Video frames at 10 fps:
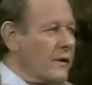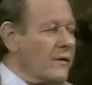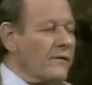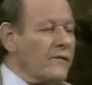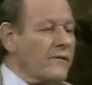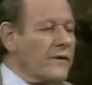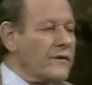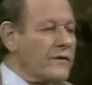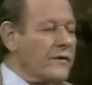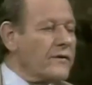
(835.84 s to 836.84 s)
it did.
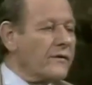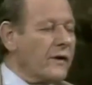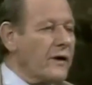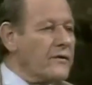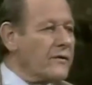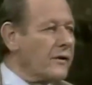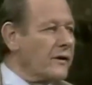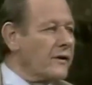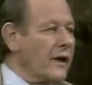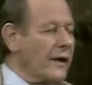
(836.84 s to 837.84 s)
Physicists are
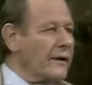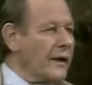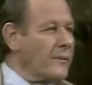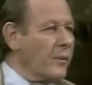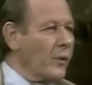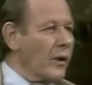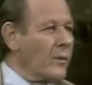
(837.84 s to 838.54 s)
uncertain at that